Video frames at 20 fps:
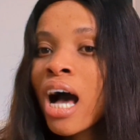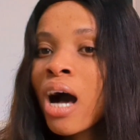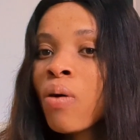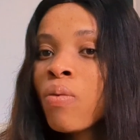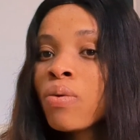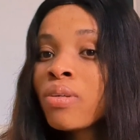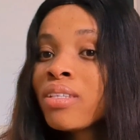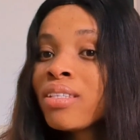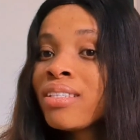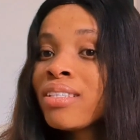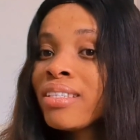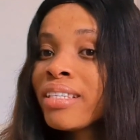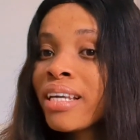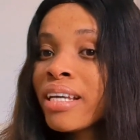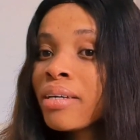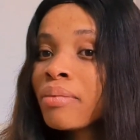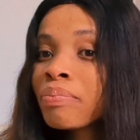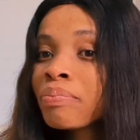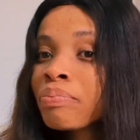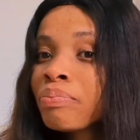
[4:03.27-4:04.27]
I would
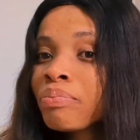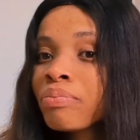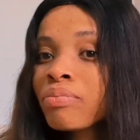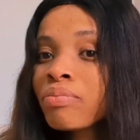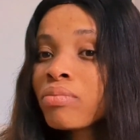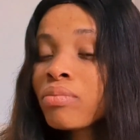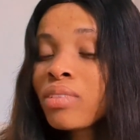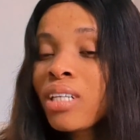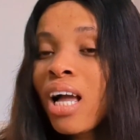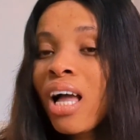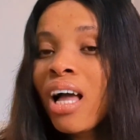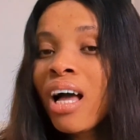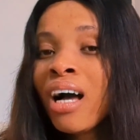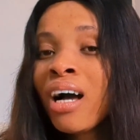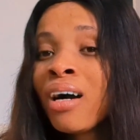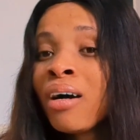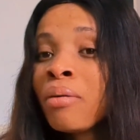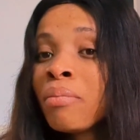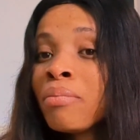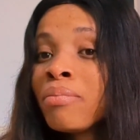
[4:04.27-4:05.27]
say
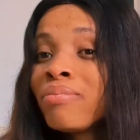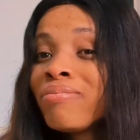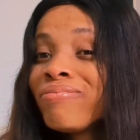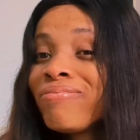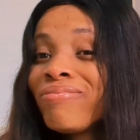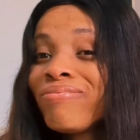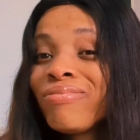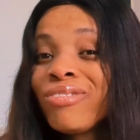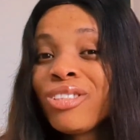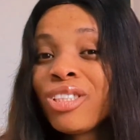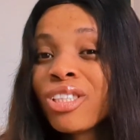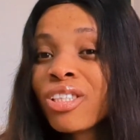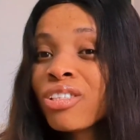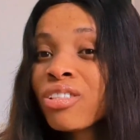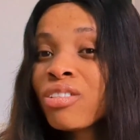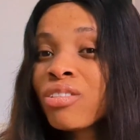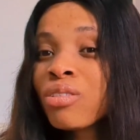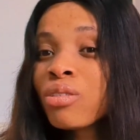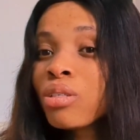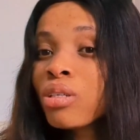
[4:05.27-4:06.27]
um,
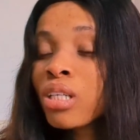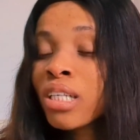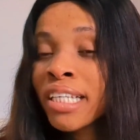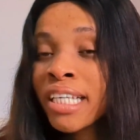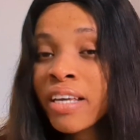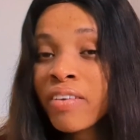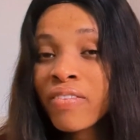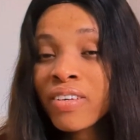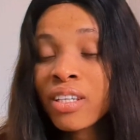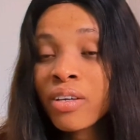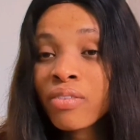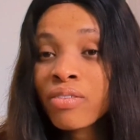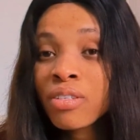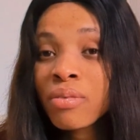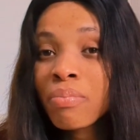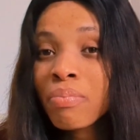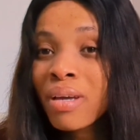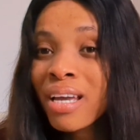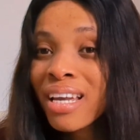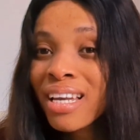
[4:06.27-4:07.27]
just give enough
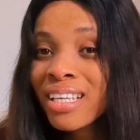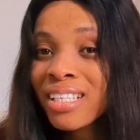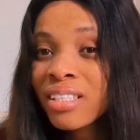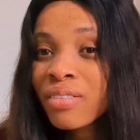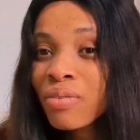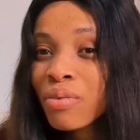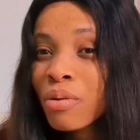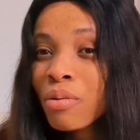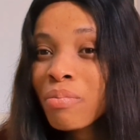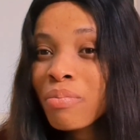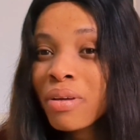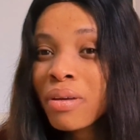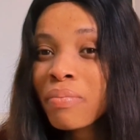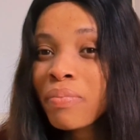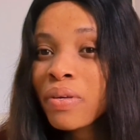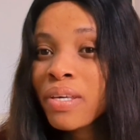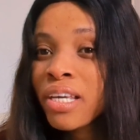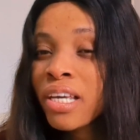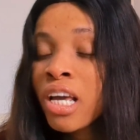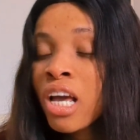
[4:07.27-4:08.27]
space for
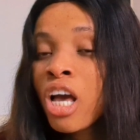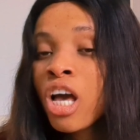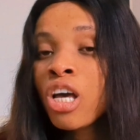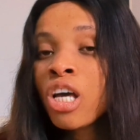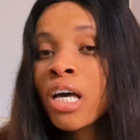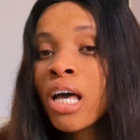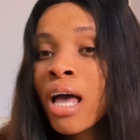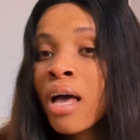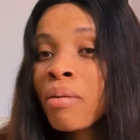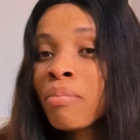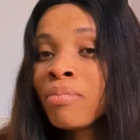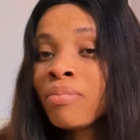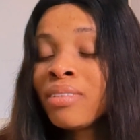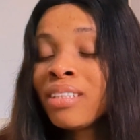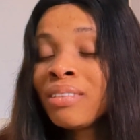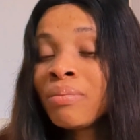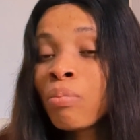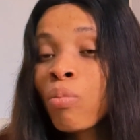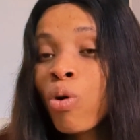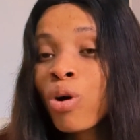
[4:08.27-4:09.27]
baby um,
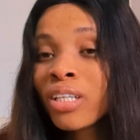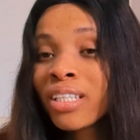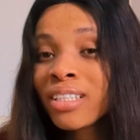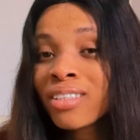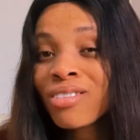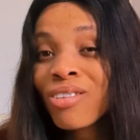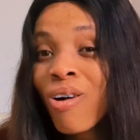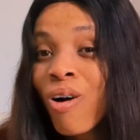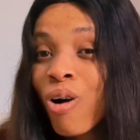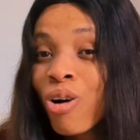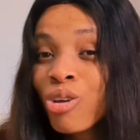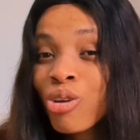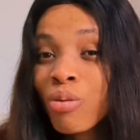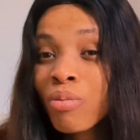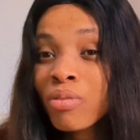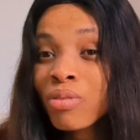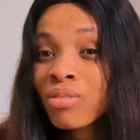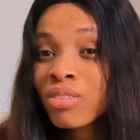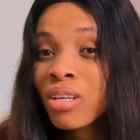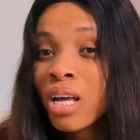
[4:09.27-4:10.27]
monitor
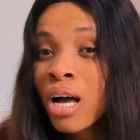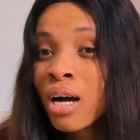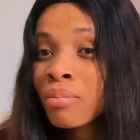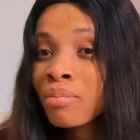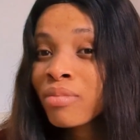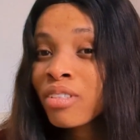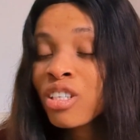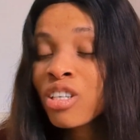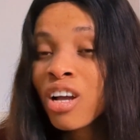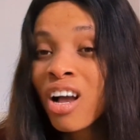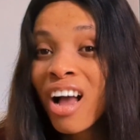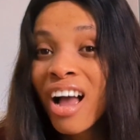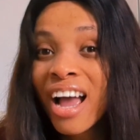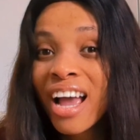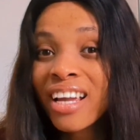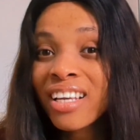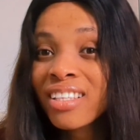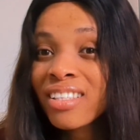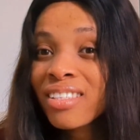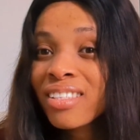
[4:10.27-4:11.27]
your um,
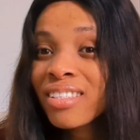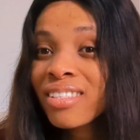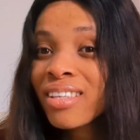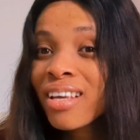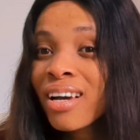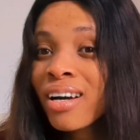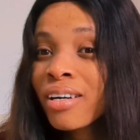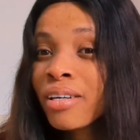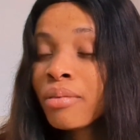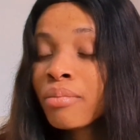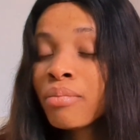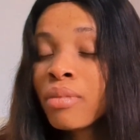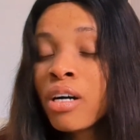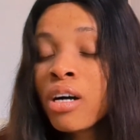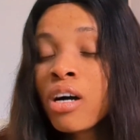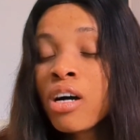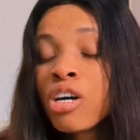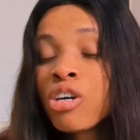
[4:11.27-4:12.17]
child's um,